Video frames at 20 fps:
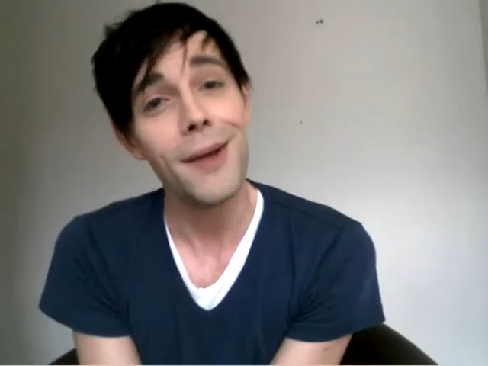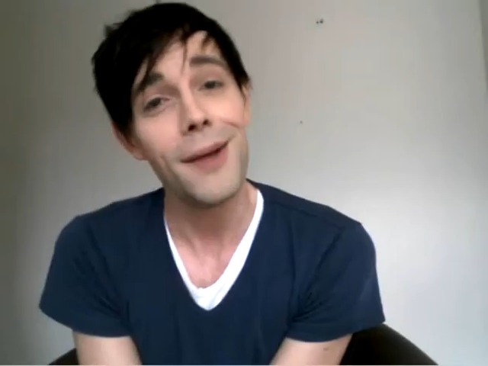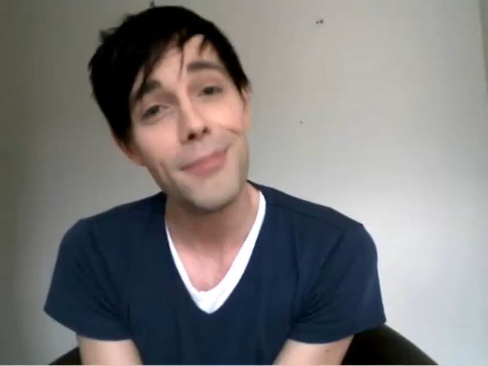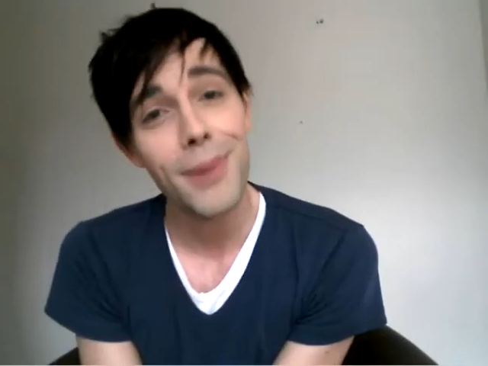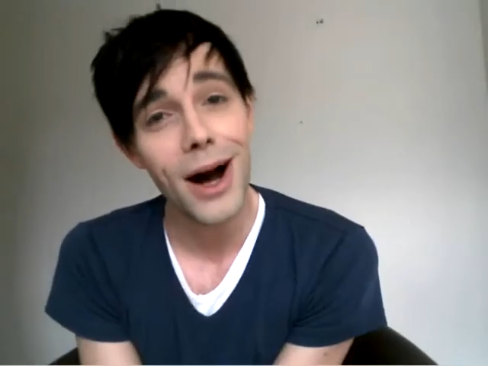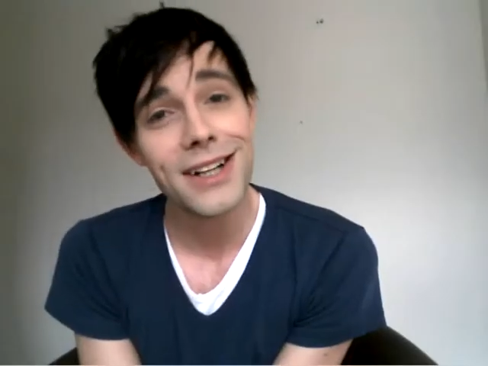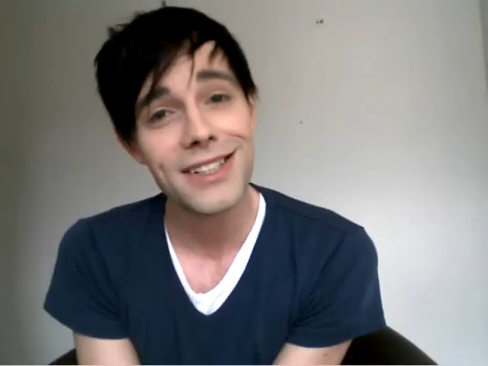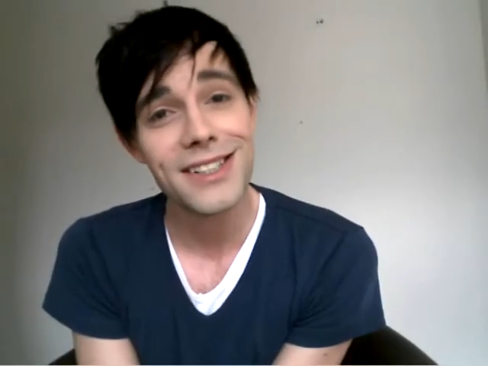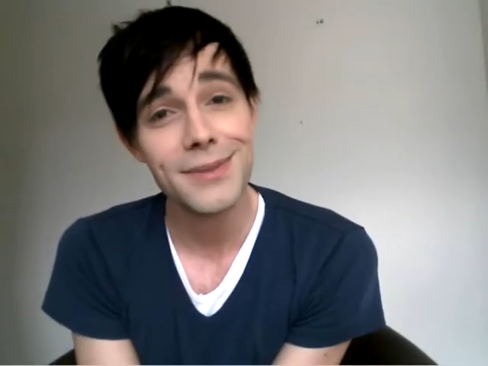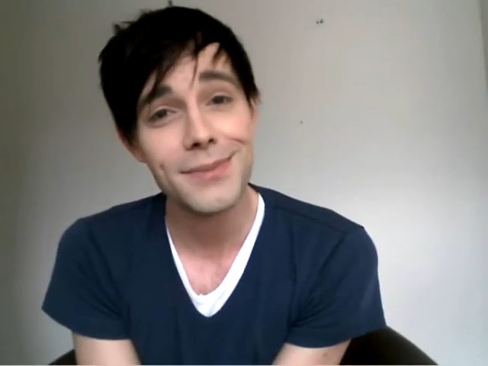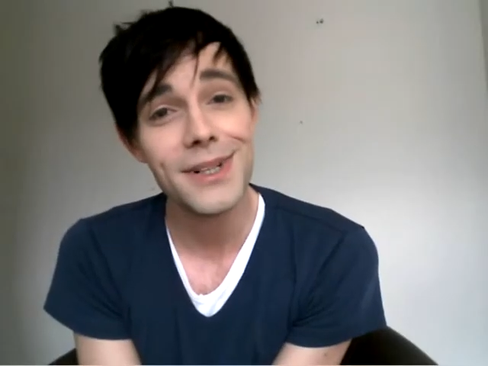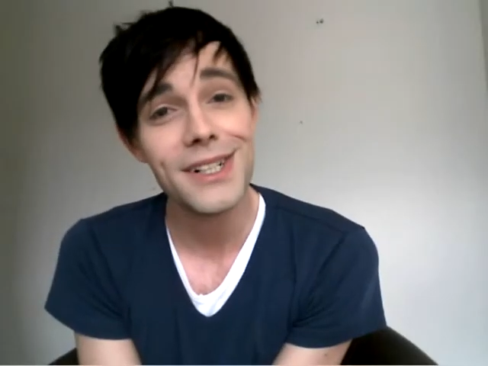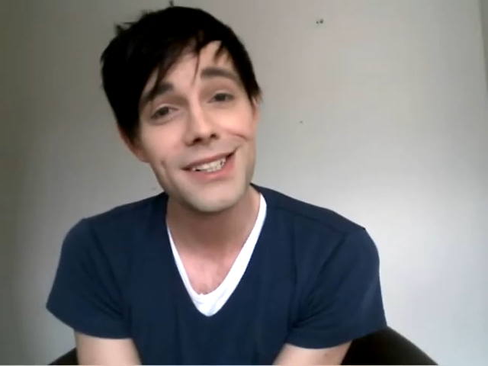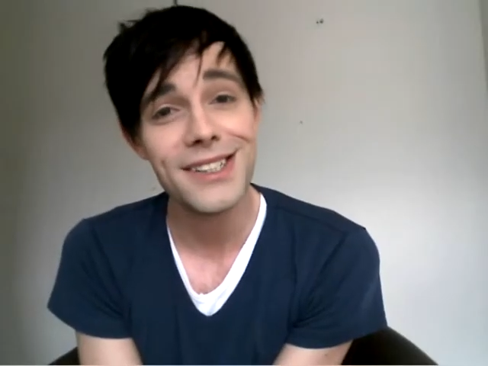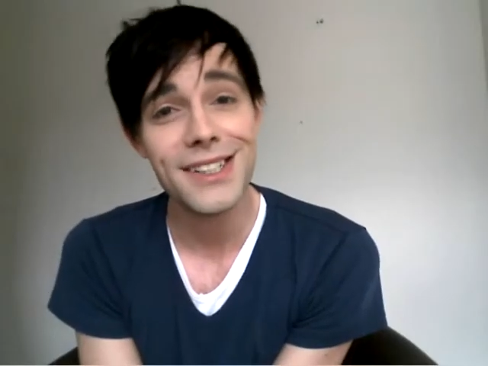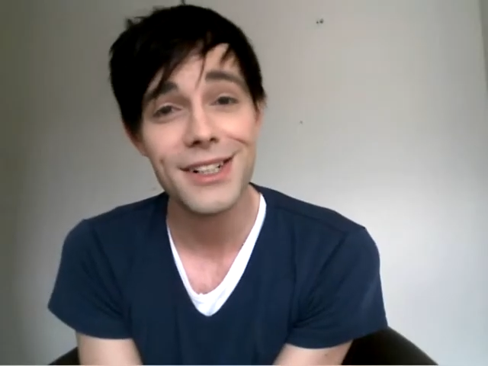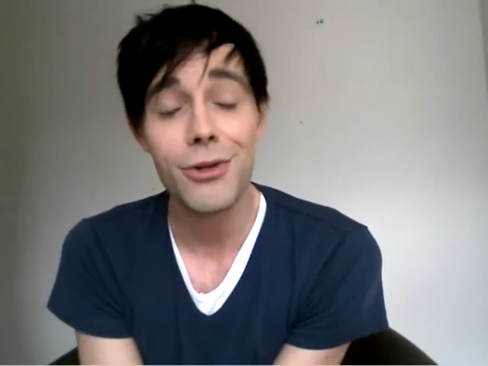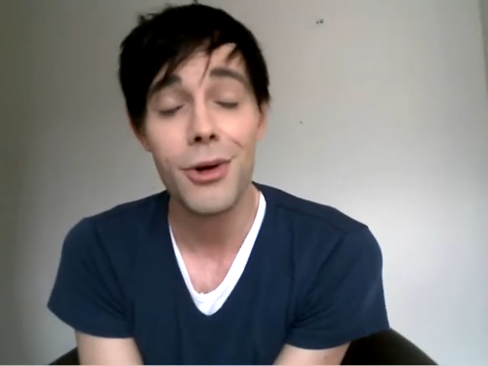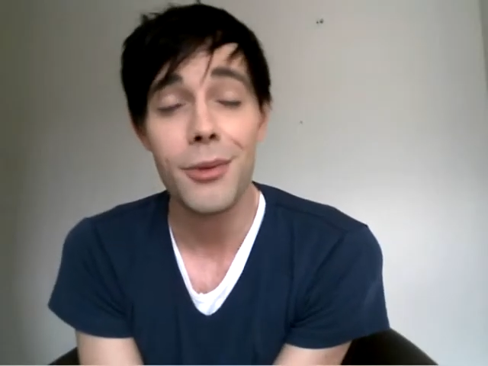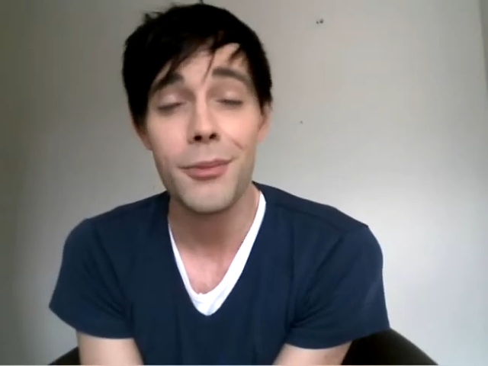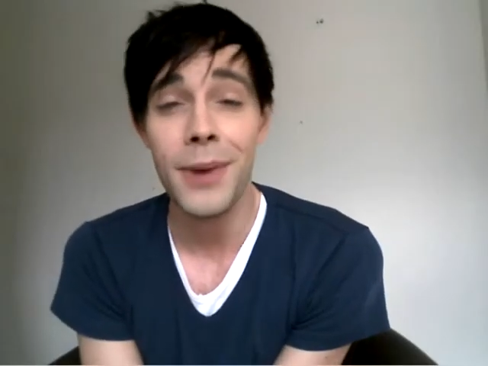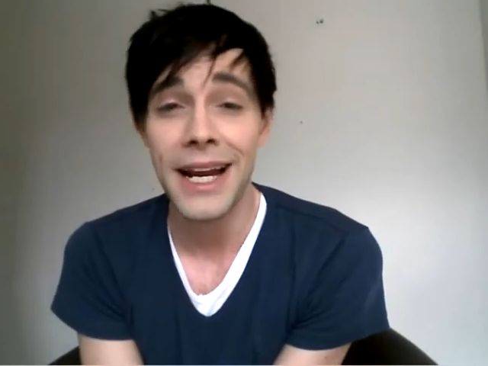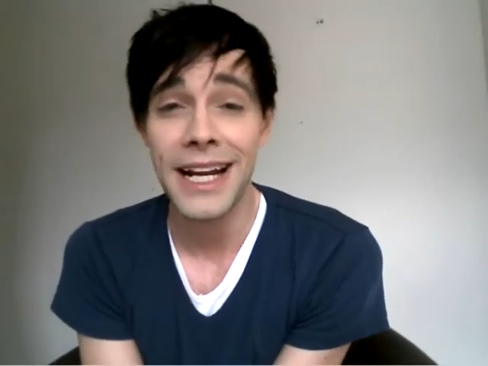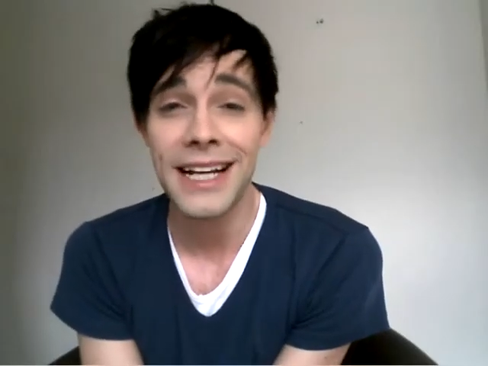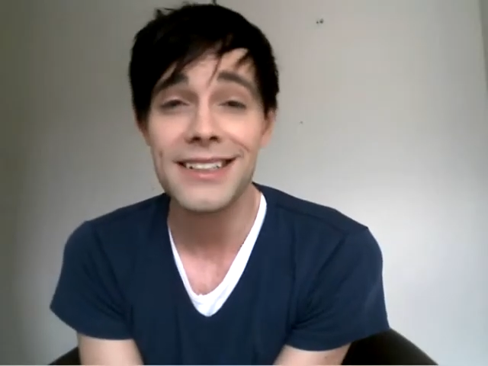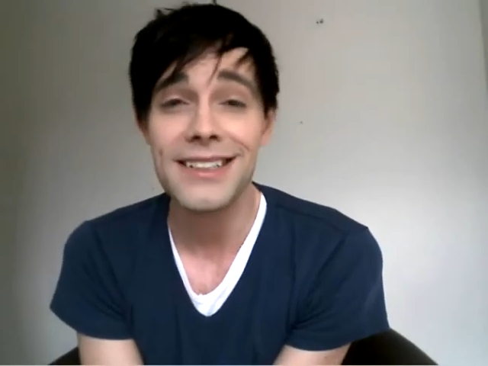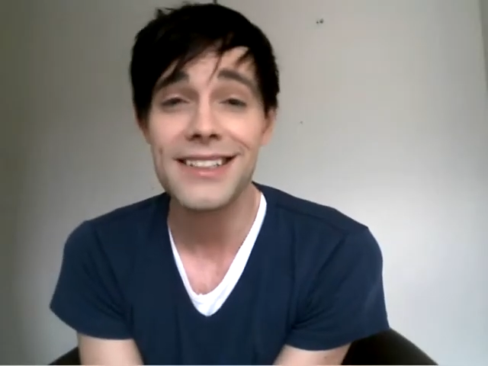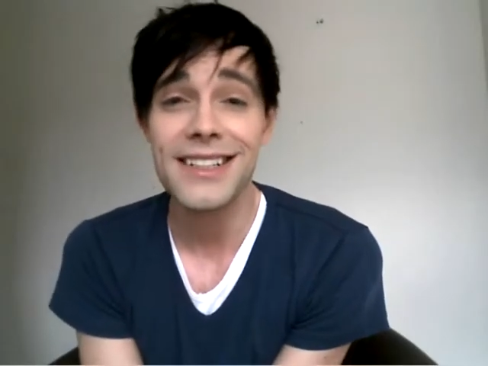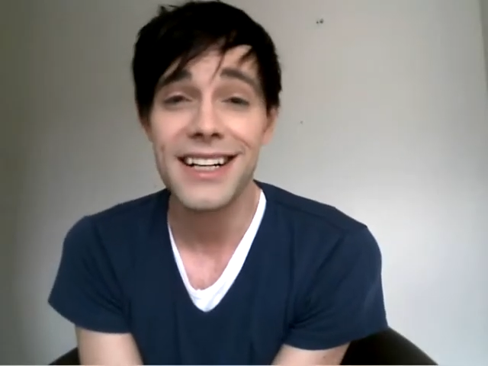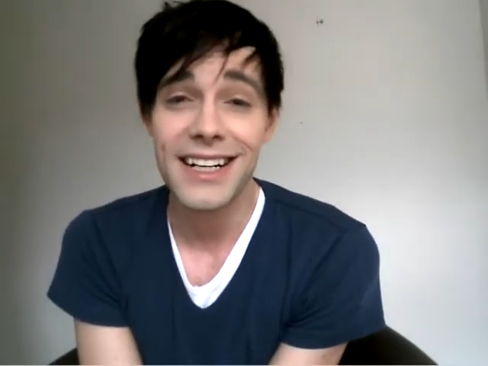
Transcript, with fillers: a possibility remains